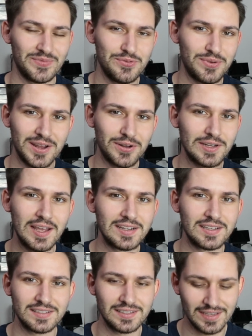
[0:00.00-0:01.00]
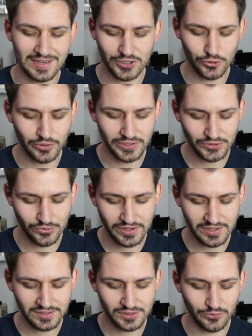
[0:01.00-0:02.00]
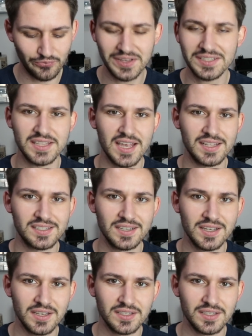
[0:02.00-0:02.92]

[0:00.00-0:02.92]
You cannot add an electronic circuit to fix that.